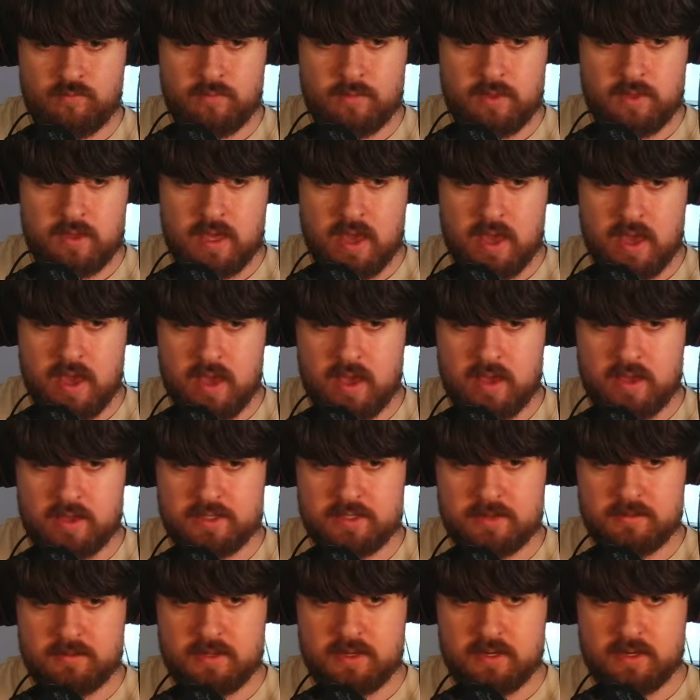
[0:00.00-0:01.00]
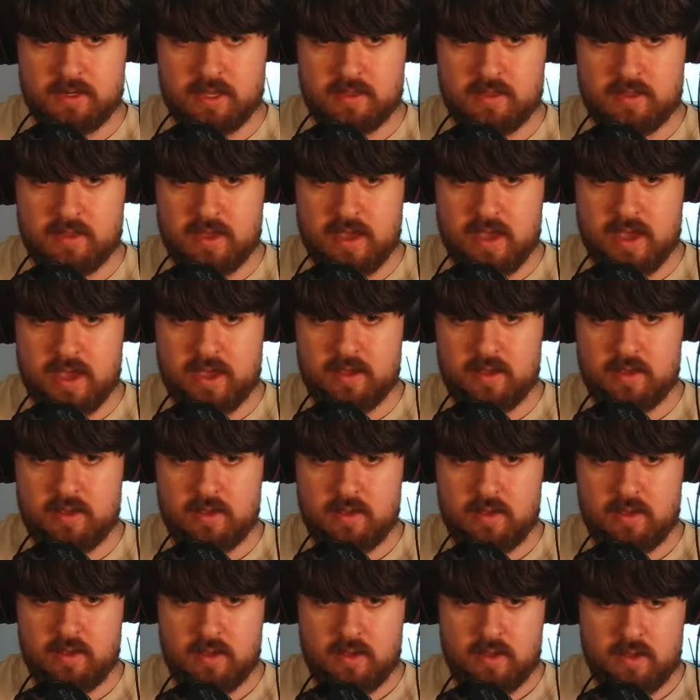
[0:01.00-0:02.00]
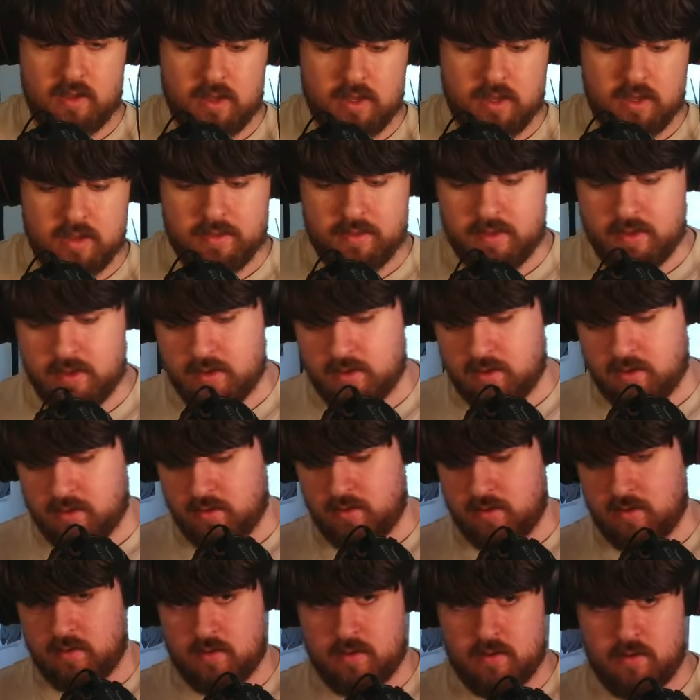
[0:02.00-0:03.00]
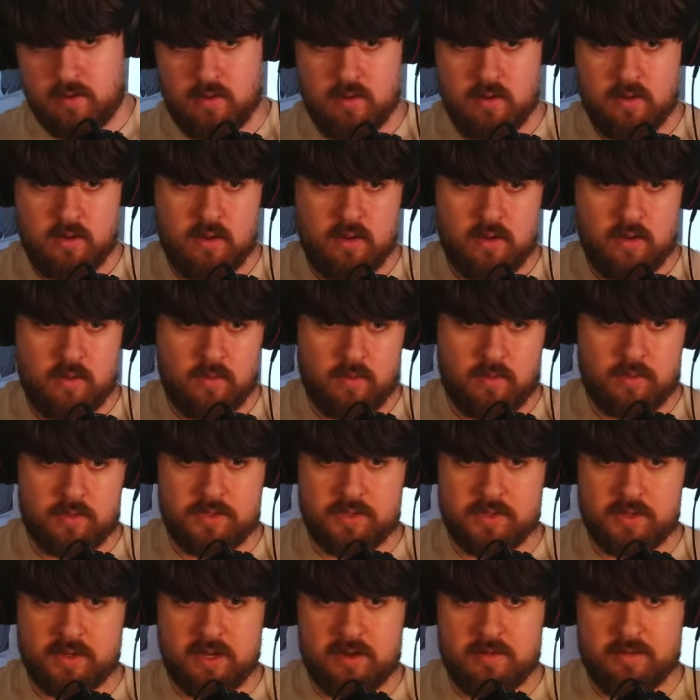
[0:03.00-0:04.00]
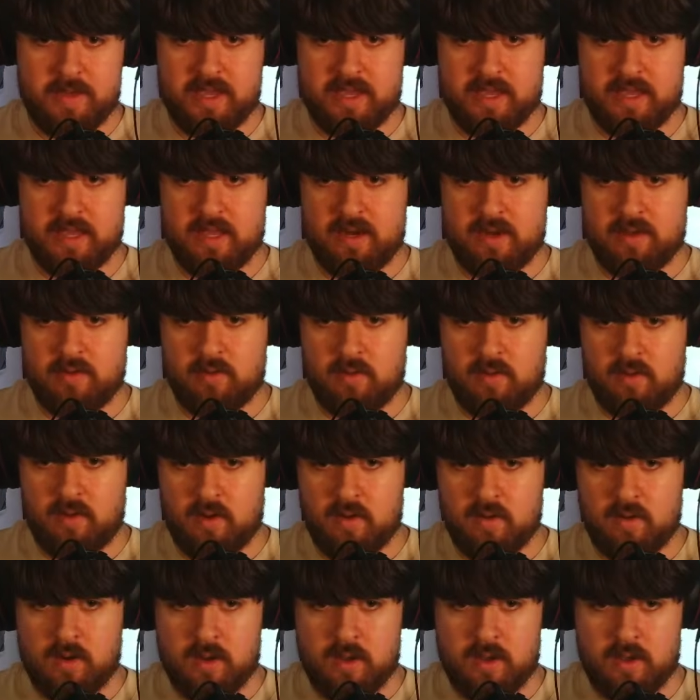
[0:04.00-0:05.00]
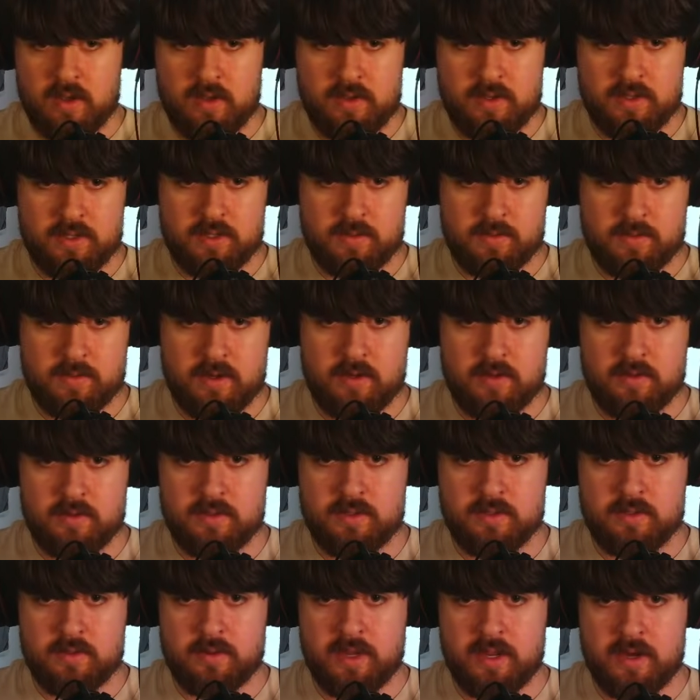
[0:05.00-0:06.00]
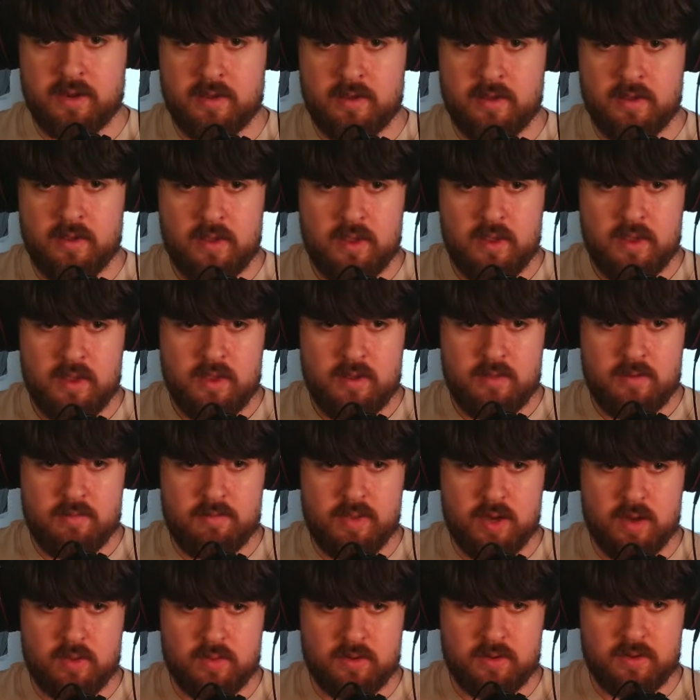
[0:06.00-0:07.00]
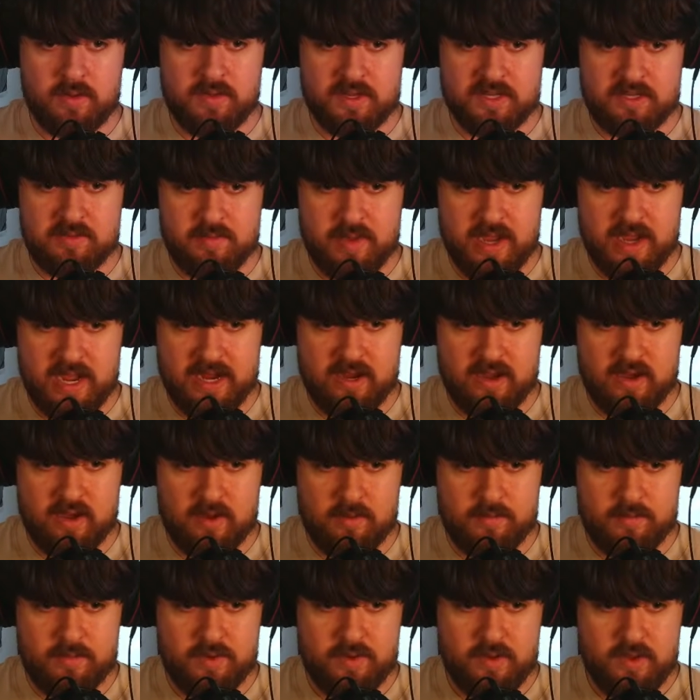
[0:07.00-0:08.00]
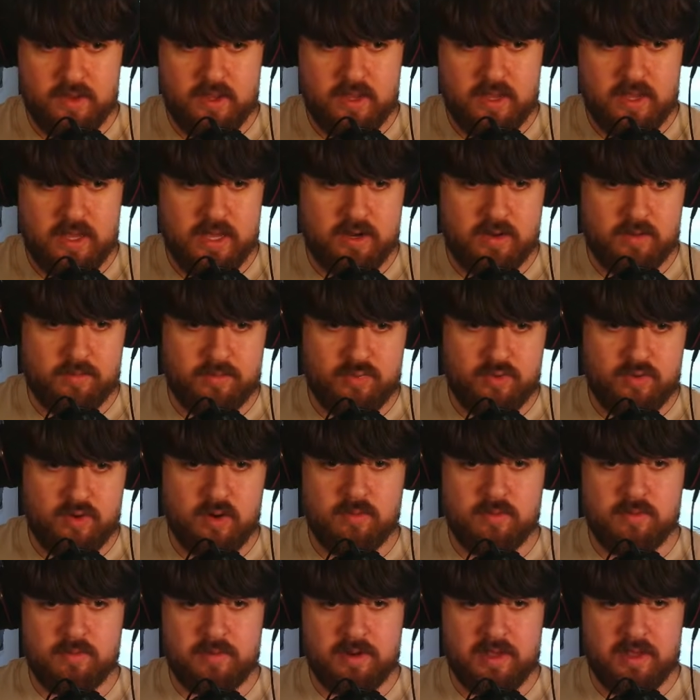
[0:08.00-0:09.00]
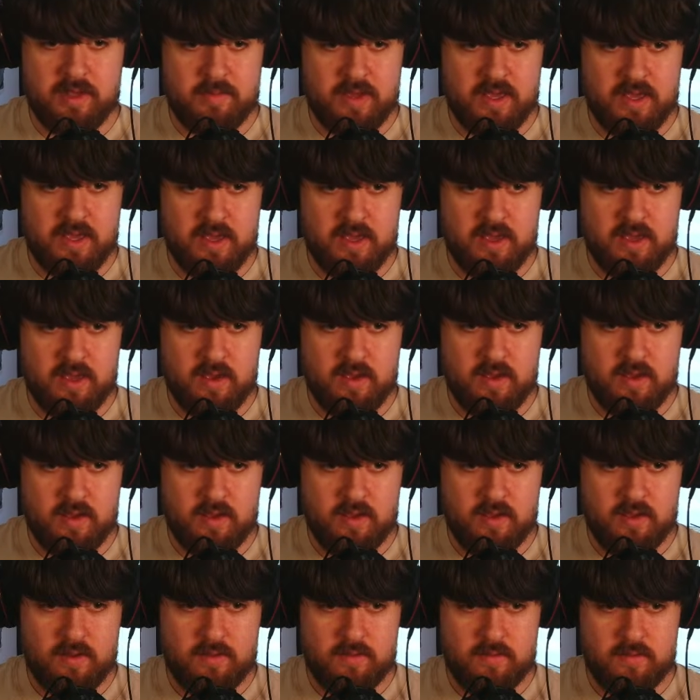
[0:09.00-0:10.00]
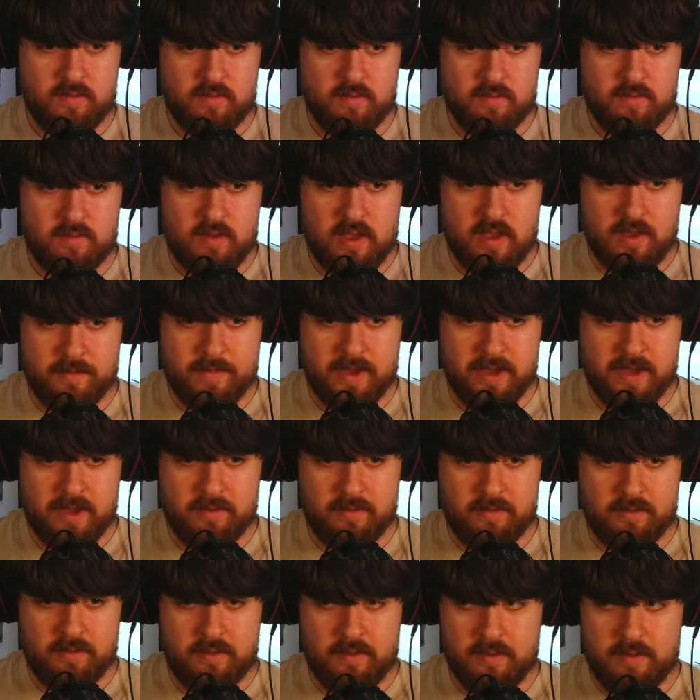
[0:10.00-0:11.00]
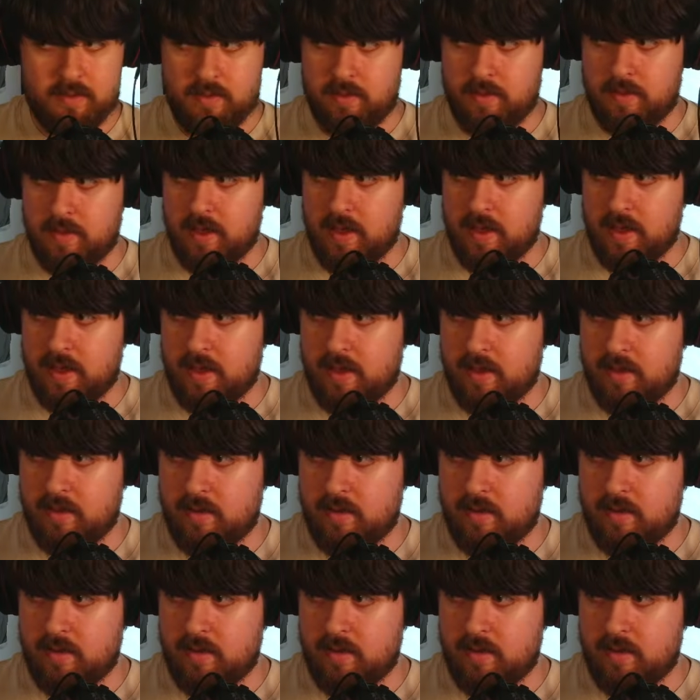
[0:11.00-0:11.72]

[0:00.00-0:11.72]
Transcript: Yeah, something like that. And then we're also going to make it a little longer as well. So we're going to bulk this back up, and it'll probably be about there.